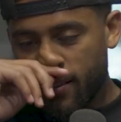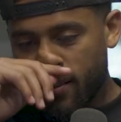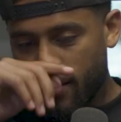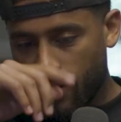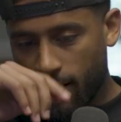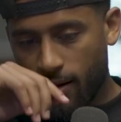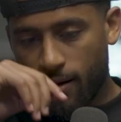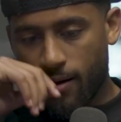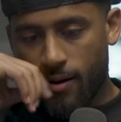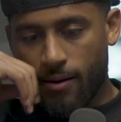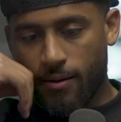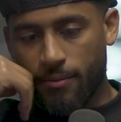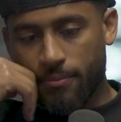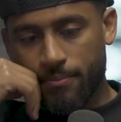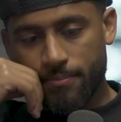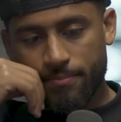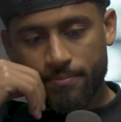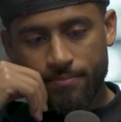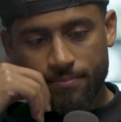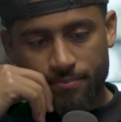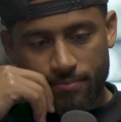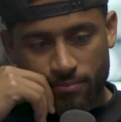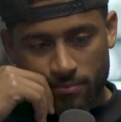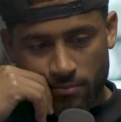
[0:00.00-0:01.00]

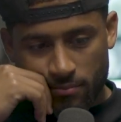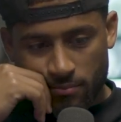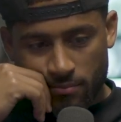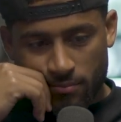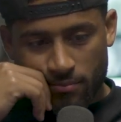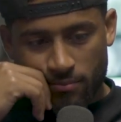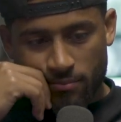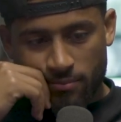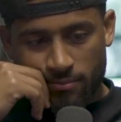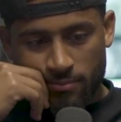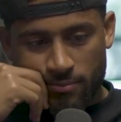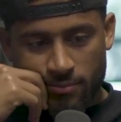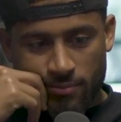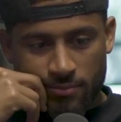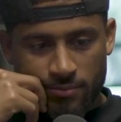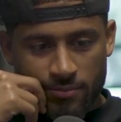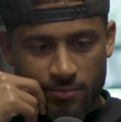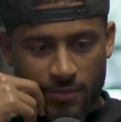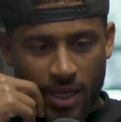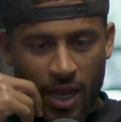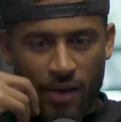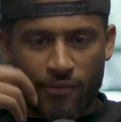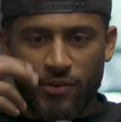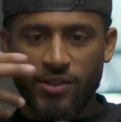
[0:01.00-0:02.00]

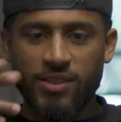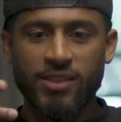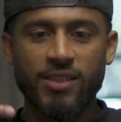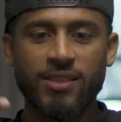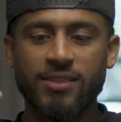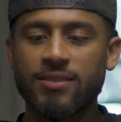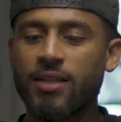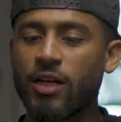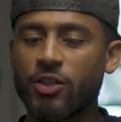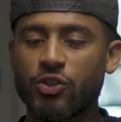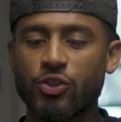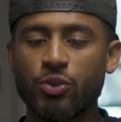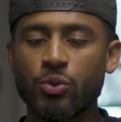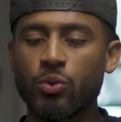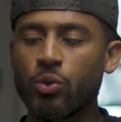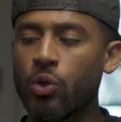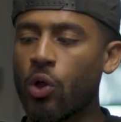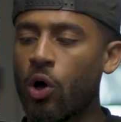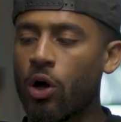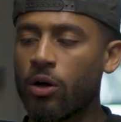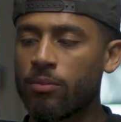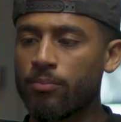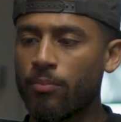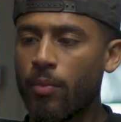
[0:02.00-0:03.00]
Obviously it's not too
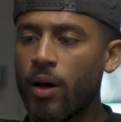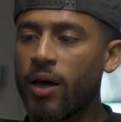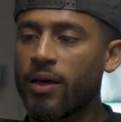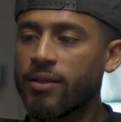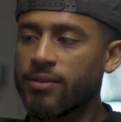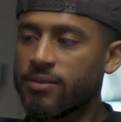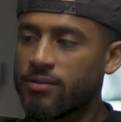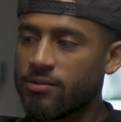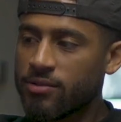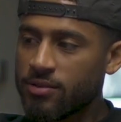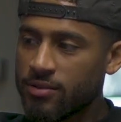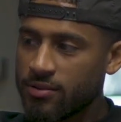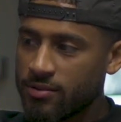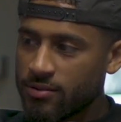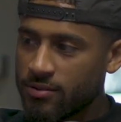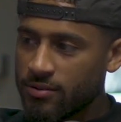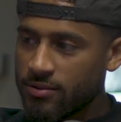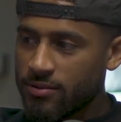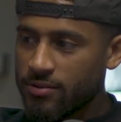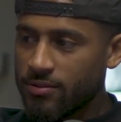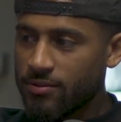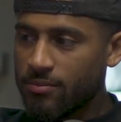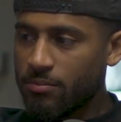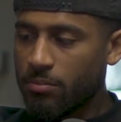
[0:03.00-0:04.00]
long, but
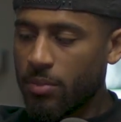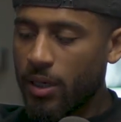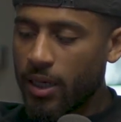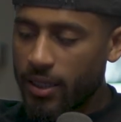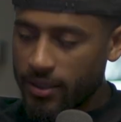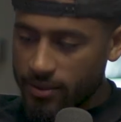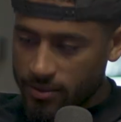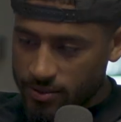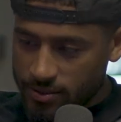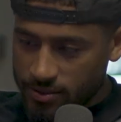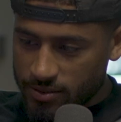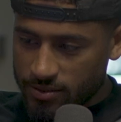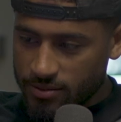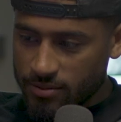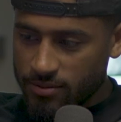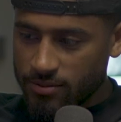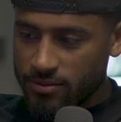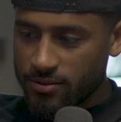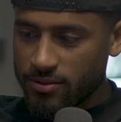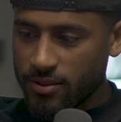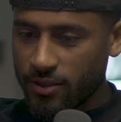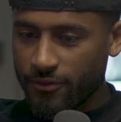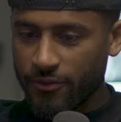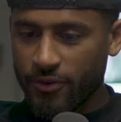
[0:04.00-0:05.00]

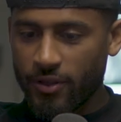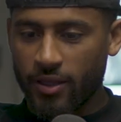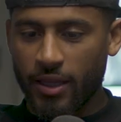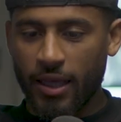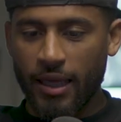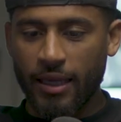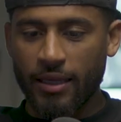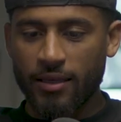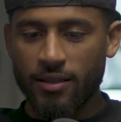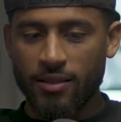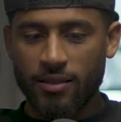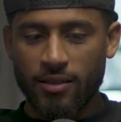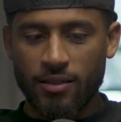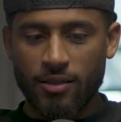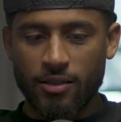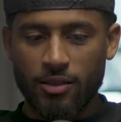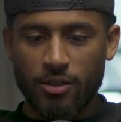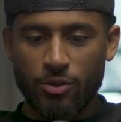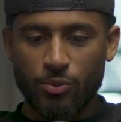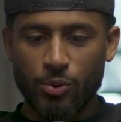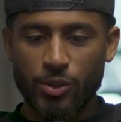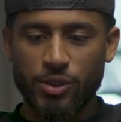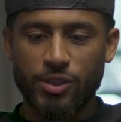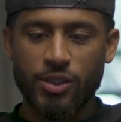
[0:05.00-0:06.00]
I feel like
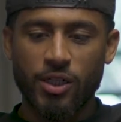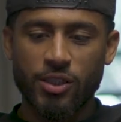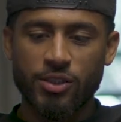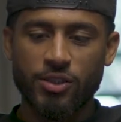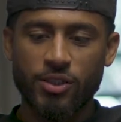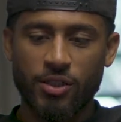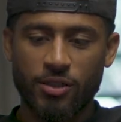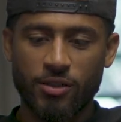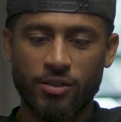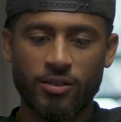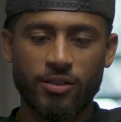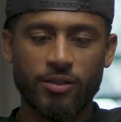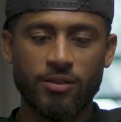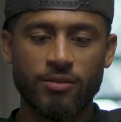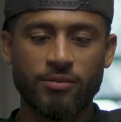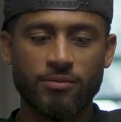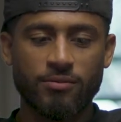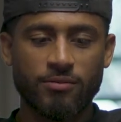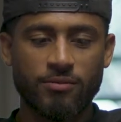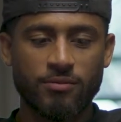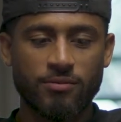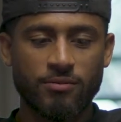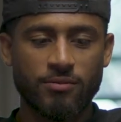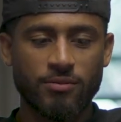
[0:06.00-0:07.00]
we touched on
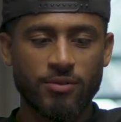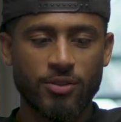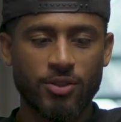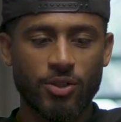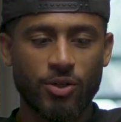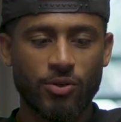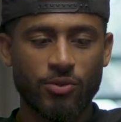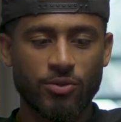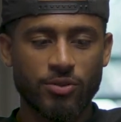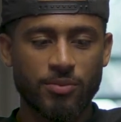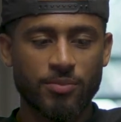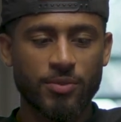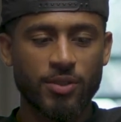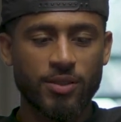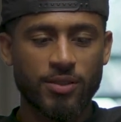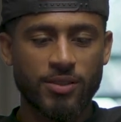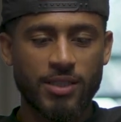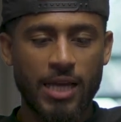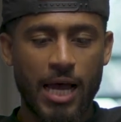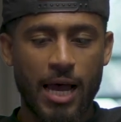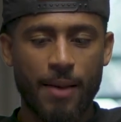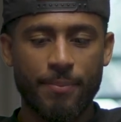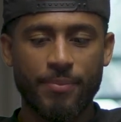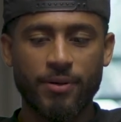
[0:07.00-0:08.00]
some good
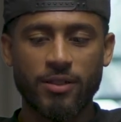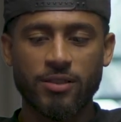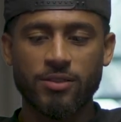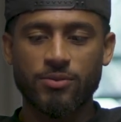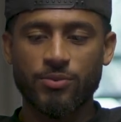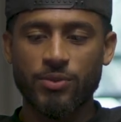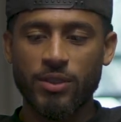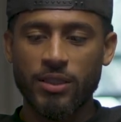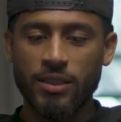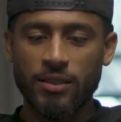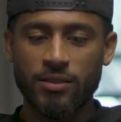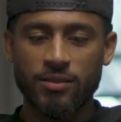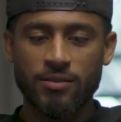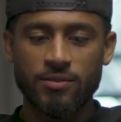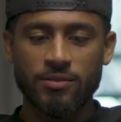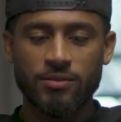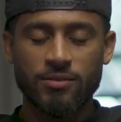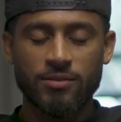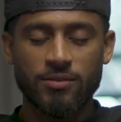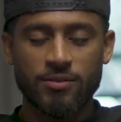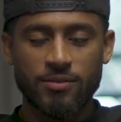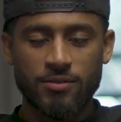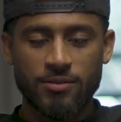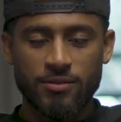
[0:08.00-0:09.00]
topics. We
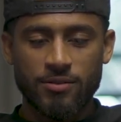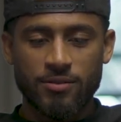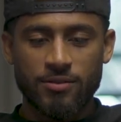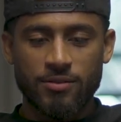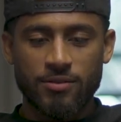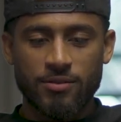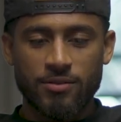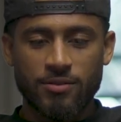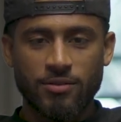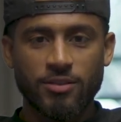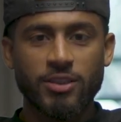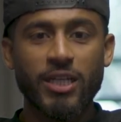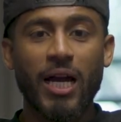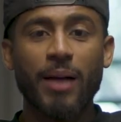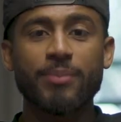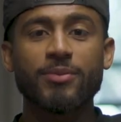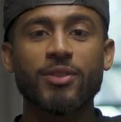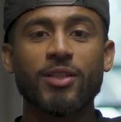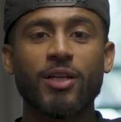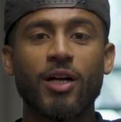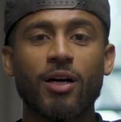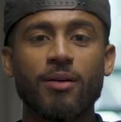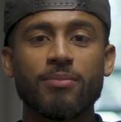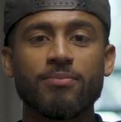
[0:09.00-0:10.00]
chopped
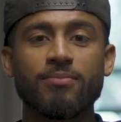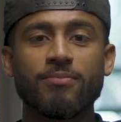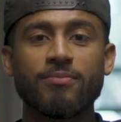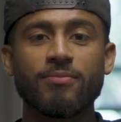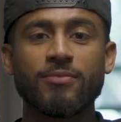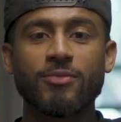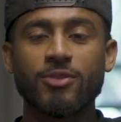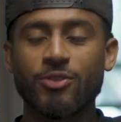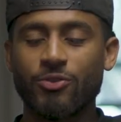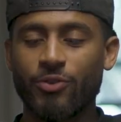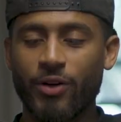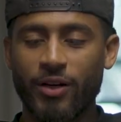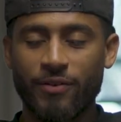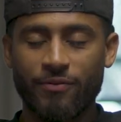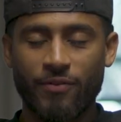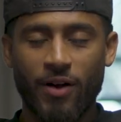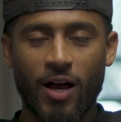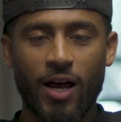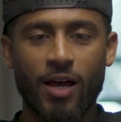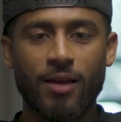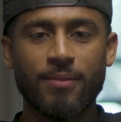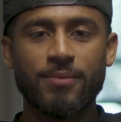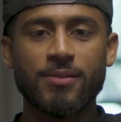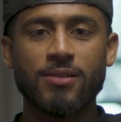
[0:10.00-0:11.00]
it up, great
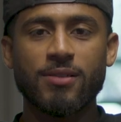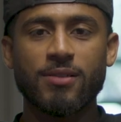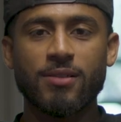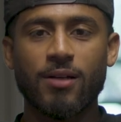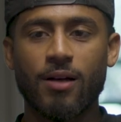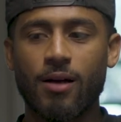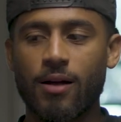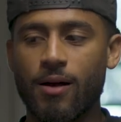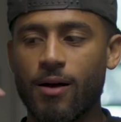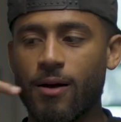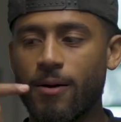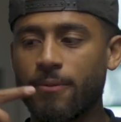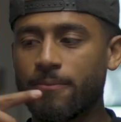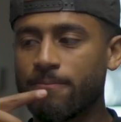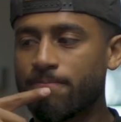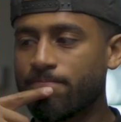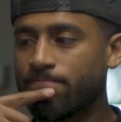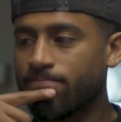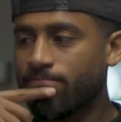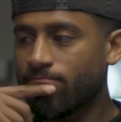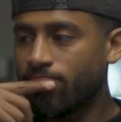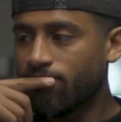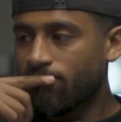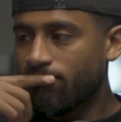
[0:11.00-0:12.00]
vibes.
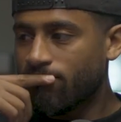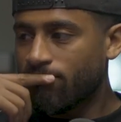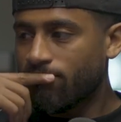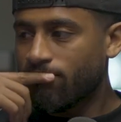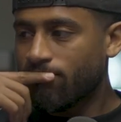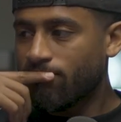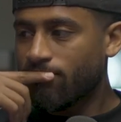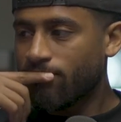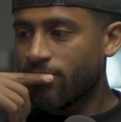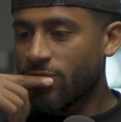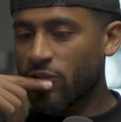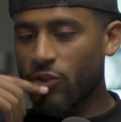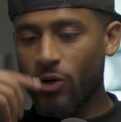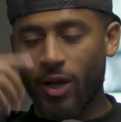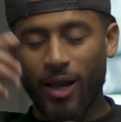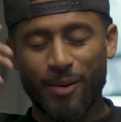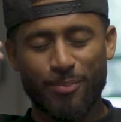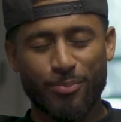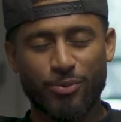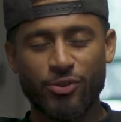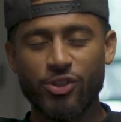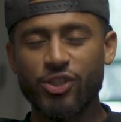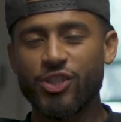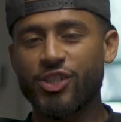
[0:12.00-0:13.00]
So I
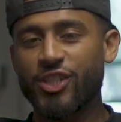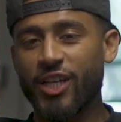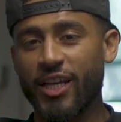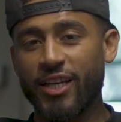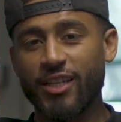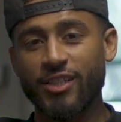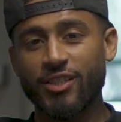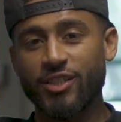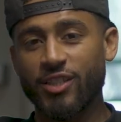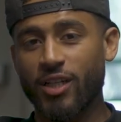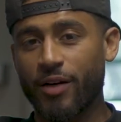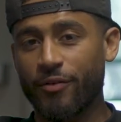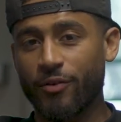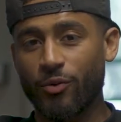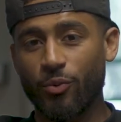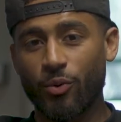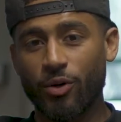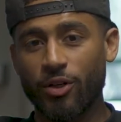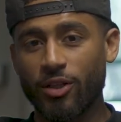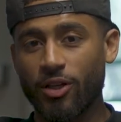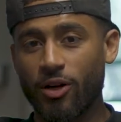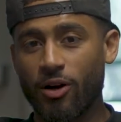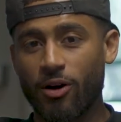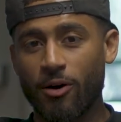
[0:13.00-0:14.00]
appreciate each and every one
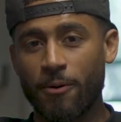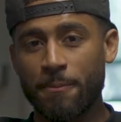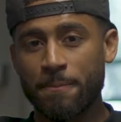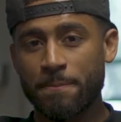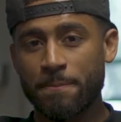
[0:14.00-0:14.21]
of y'all.